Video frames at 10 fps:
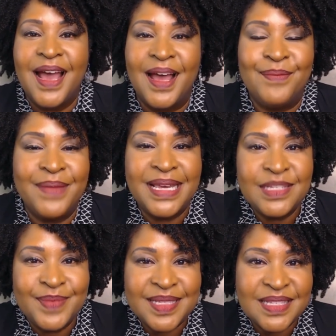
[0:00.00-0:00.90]
I may
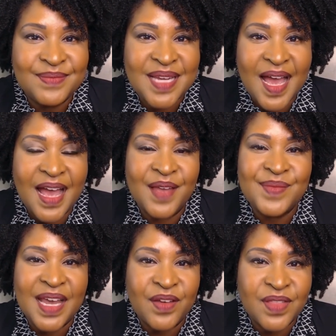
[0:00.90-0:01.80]
spend some time
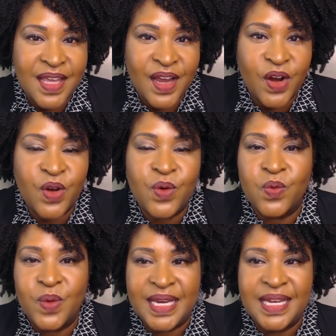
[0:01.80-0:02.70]
down there
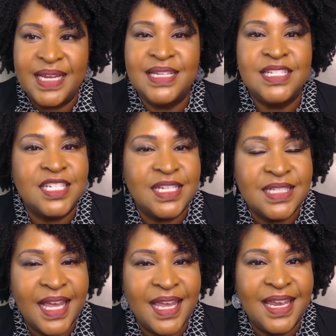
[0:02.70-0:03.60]
reading,
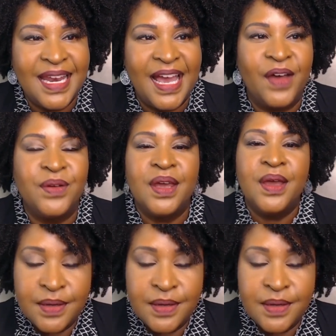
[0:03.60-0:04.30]
just hanging out.